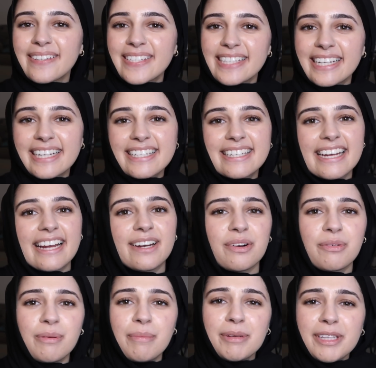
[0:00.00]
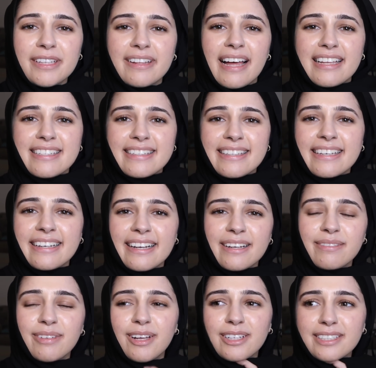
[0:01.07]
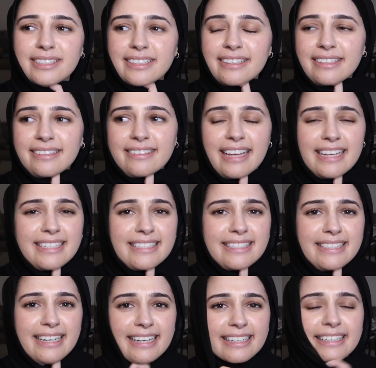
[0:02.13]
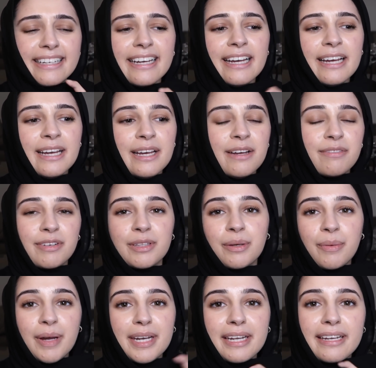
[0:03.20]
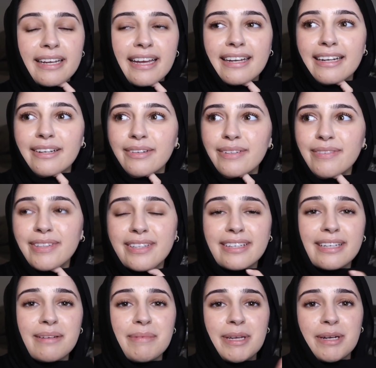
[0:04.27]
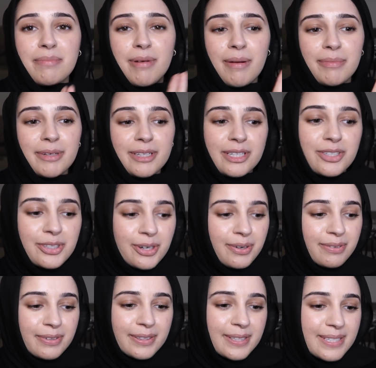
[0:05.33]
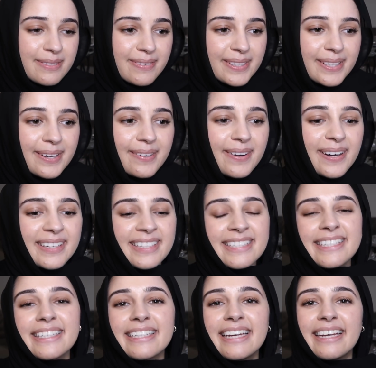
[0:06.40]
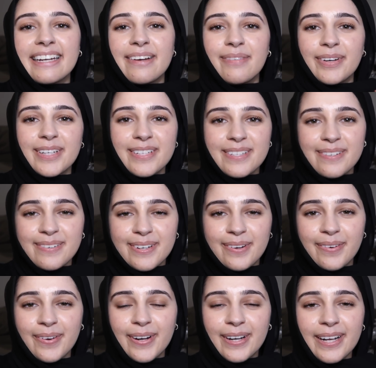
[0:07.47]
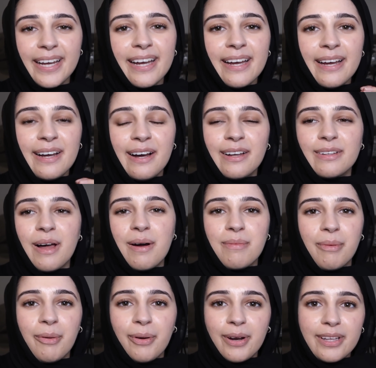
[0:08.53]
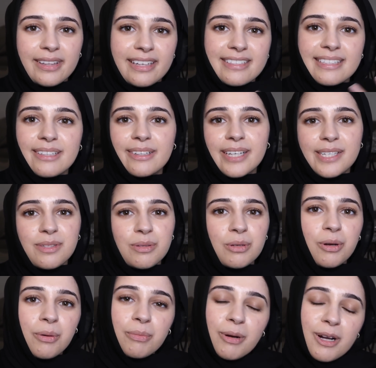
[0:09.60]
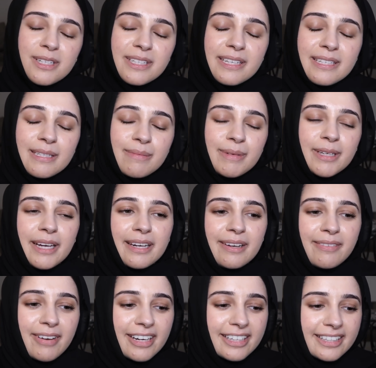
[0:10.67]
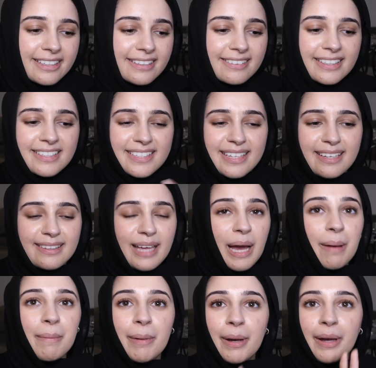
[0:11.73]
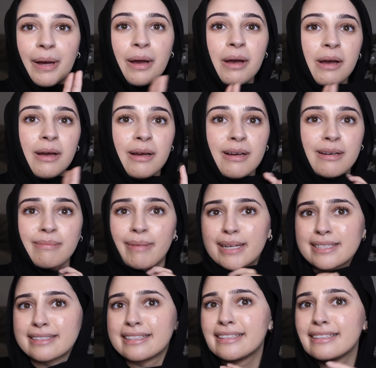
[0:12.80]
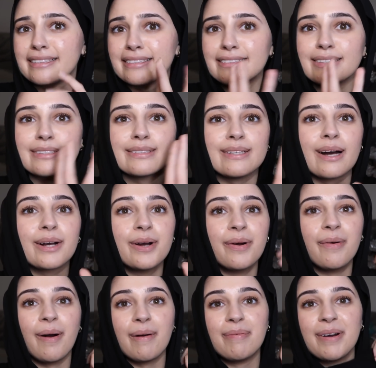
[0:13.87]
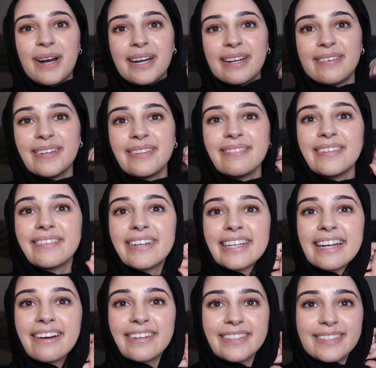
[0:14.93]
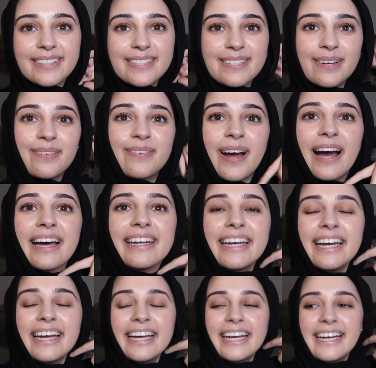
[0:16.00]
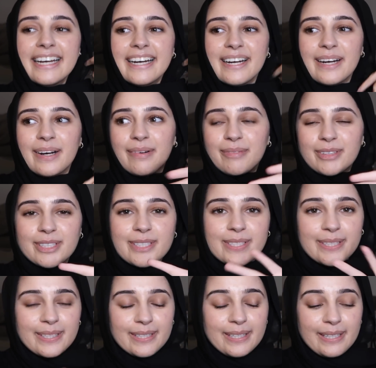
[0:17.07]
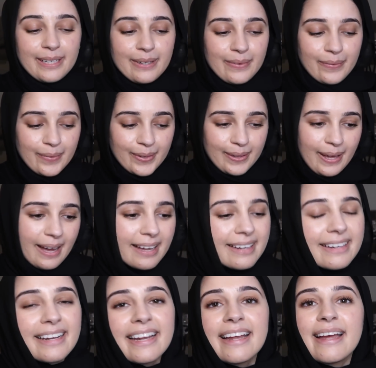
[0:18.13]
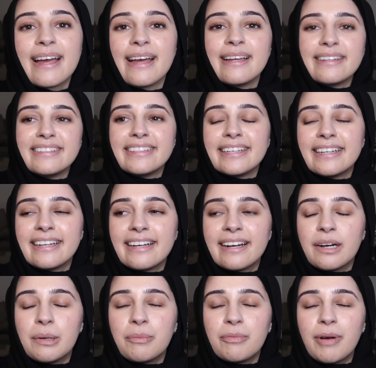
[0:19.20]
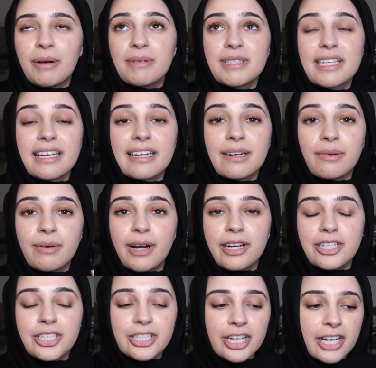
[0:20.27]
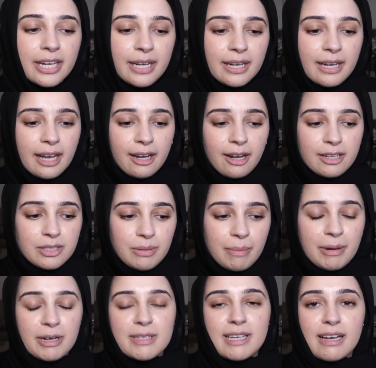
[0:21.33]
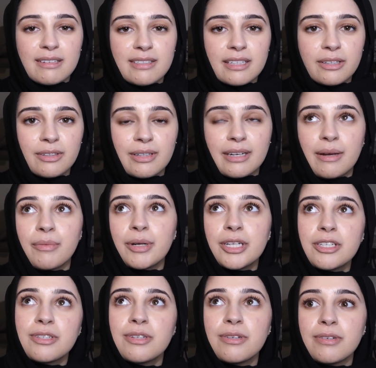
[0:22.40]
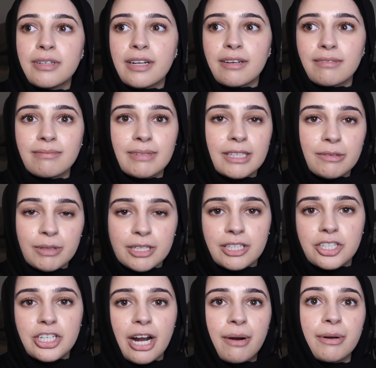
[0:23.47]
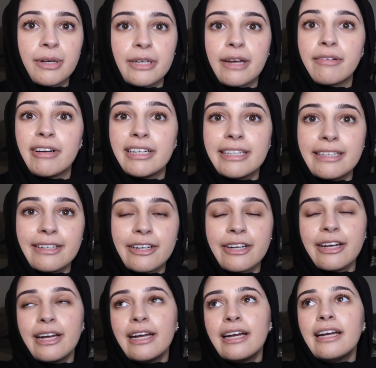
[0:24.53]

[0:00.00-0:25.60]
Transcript: So it's the next day. I don't remember the last thing I vlogged last night for the wedding and I don't even think I made a proper intro for this video honestly and I wanted to record a lot more and like take you guys through the whole process of me getting ready and things like that but my skin is just not cooperating with me right now it looks so bad um, we're just gonna ignore that and um, I was like in a rush I got to my parents' house later than I wanted to and I like wanted to shower and get ready here.